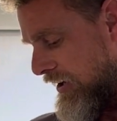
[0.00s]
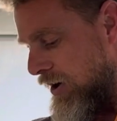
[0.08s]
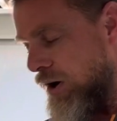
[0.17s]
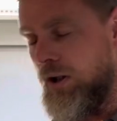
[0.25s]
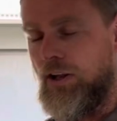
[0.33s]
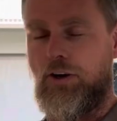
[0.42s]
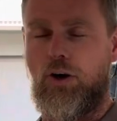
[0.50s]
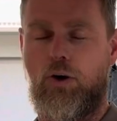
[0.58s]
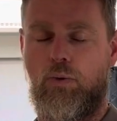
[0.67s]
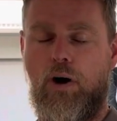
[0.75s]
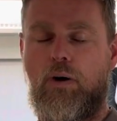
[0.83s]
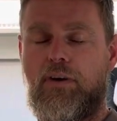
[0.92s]
all in
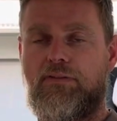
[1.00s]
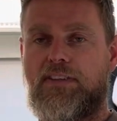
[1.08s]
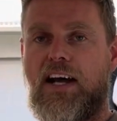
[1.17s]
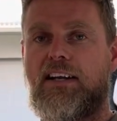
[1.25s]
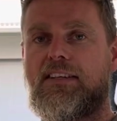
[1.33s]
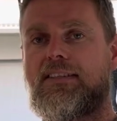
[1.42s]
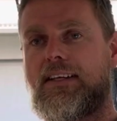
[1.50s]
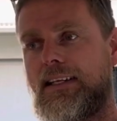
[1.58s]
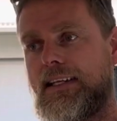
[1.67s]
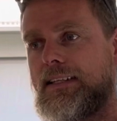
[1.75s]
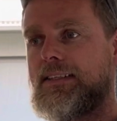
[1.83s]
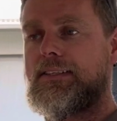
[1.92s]
all, what we've done is
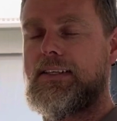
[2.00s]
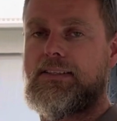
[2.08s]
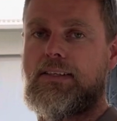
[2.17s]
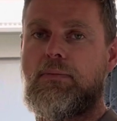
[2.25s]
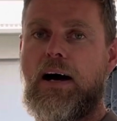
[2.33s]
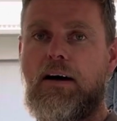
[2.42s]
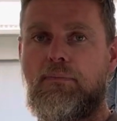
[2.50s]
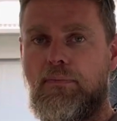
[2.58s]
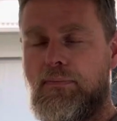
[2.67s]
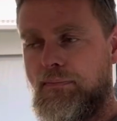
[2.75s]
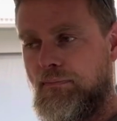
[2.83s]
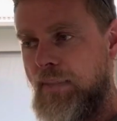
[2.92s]
cleaned the system up,
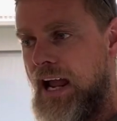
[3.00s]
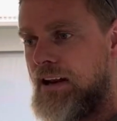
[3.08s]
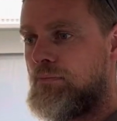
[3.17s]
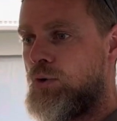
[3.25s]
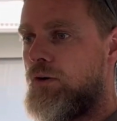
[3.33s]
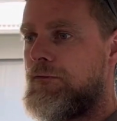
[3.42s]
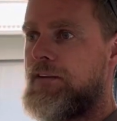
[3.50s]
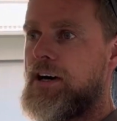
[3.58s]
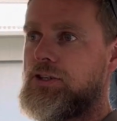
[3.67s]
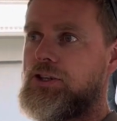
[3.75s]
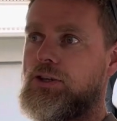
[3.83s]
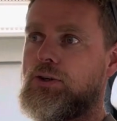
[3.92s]
made it more
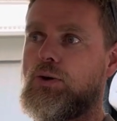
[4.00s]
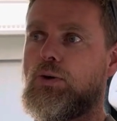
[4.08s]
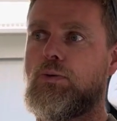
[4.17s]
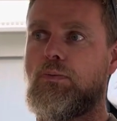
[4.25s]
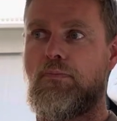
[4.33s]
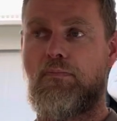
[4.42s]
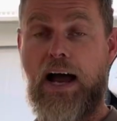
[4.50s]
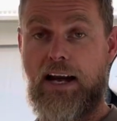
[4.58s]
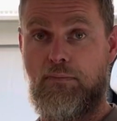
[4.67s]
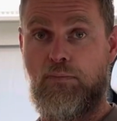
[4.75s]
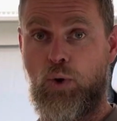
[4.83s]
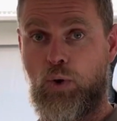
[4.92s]
functional, made
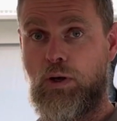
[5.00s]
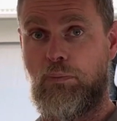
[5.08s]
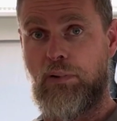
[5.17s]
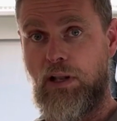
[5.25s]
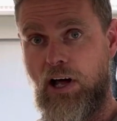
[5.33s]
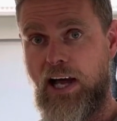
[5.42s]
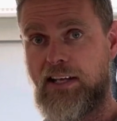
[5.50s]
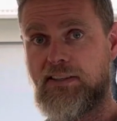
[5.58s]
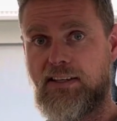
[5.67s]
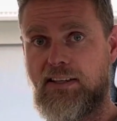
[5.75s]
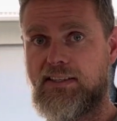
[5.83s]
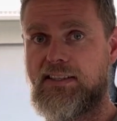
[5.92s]
it more compliant
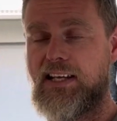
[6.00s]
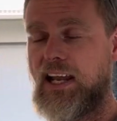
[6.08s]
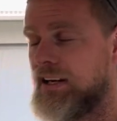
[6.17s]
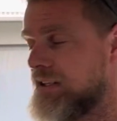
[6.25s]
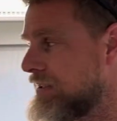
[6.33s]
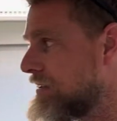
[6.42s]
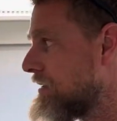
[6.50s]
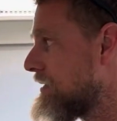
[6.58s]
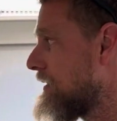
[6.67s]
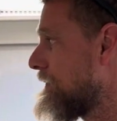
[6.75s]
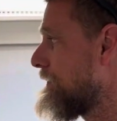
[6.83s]
to the standards,